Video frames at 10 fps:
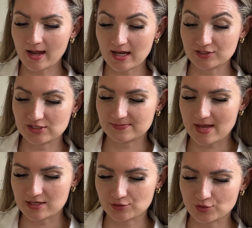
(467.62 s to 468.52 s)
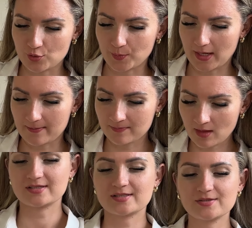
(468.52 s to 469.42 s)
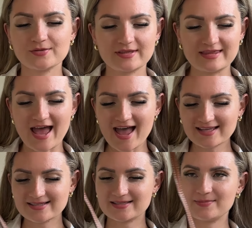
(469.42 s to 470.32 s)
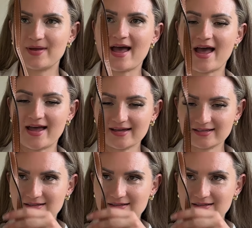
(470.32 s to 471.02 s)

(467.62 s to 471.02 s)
I just managed to open it. So that's the bag.